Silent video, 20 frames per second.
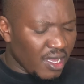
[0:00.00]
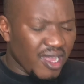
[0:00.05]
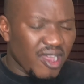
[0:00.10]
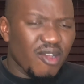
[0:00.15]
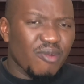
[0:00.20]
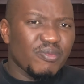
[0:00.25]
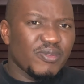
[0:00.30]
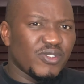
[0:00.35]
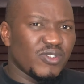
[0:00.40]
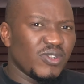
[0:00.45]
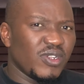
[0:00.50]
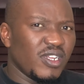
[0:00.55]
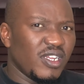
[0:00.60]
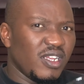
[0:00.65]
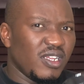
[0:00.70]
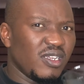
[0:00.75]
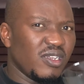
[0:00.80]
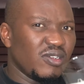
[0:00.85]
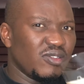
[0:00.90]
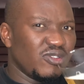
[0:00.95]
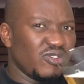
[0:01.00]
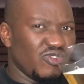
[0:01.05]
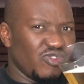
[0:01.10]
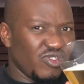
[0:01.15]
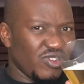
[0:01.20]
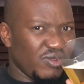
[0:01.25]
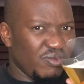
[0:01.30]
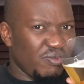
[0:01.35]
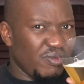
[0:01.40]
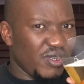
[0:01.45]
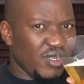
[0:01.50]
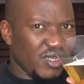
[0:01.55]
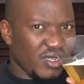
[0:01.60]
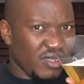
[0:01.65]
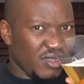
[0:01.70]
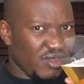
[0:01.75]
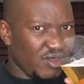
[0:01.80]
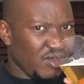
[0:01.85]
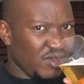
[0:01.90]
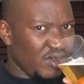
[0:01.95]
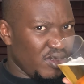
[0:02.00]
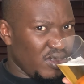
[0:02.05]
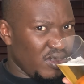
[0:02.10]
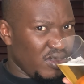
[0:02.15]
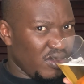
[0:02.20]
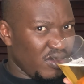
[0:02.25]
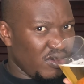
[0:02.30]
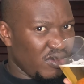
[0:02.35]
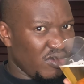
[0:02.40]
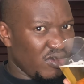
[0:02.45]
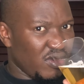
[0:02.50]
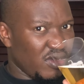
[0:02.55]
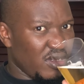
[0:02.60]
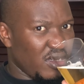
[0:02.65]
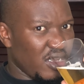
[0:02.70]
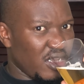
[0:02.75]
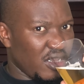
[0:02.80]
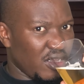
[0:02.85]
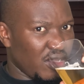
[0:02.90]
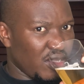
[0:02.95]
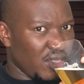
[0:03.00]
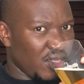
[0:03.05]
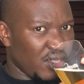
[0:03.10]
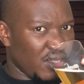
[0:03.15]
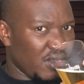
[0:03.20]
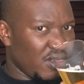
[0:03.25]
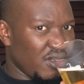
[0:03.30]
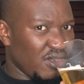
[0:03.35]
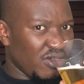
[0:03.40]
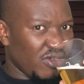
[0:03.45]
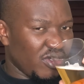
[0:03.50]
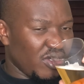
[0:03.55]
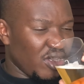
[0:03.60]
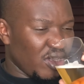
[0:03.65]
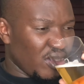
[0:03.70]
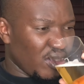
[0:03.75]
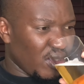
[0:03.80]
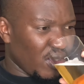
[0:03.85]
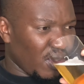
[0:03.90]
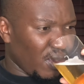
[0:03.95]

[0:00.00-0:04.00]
Hope it's not illegal to drink beer on like this thing.